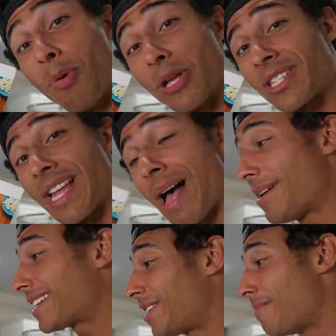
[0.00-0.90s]

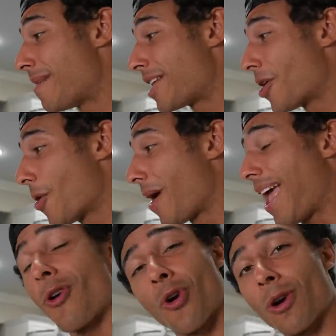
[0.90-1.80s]
Balsamic tomato
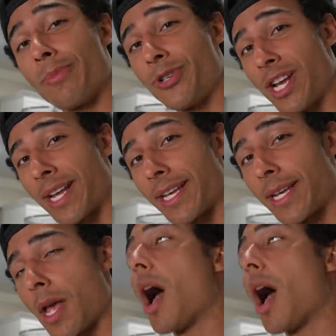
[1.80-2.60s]
and herb chicken.